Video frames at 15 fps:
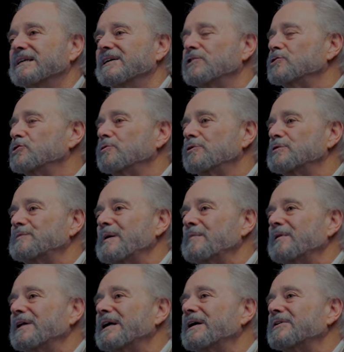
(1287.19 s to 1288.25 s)
Jewish
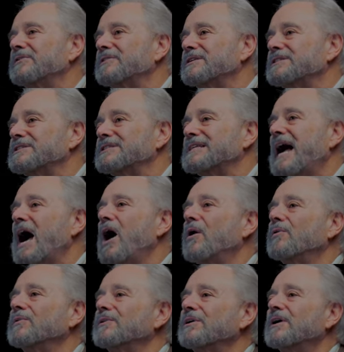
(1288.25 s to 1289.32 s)
people hear this
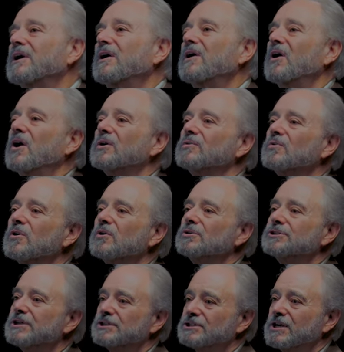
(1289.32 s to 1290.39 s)
sound on
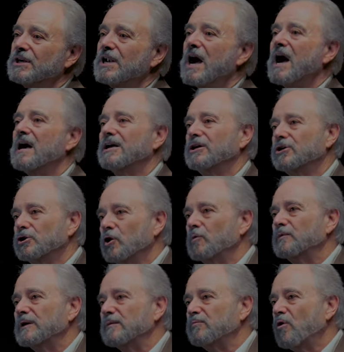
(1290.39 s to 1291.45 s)
Rosh Hashanah and Yom
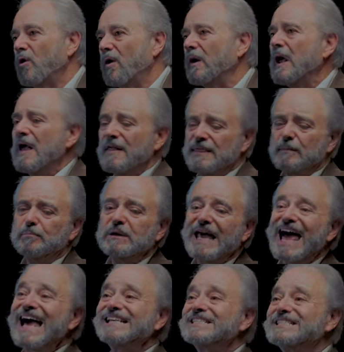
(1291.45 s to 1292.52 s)
Kippur. The
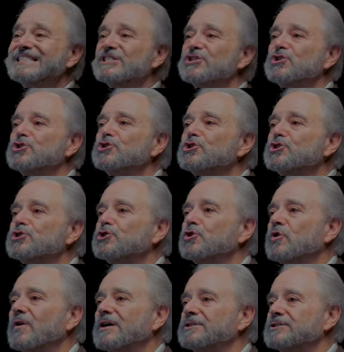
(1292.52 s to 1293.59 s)
blast is to
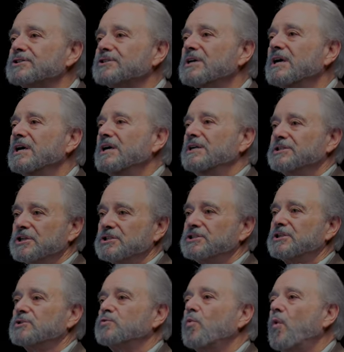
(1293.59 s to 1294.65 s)
stir us, just
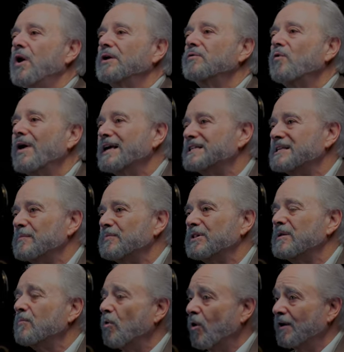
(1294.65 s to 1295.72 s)
as one wakes up in the
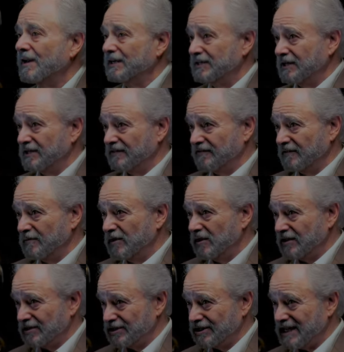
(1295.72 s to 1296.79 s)
morning to the
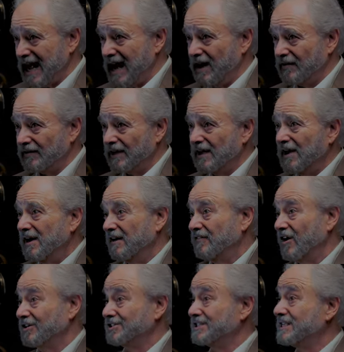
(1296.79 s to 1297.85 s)
familiar sound of
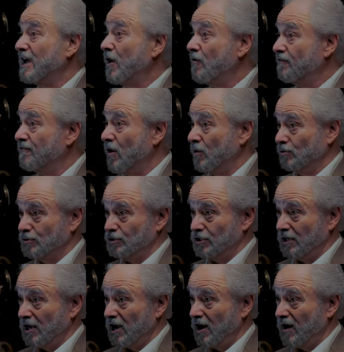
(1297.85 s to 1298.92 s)
our cell phone's
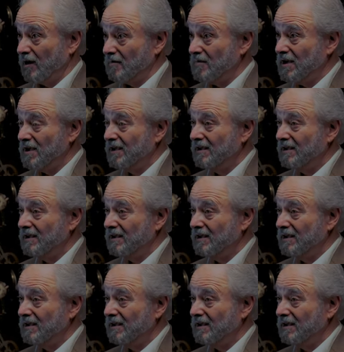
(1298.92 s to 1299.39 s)
alarm.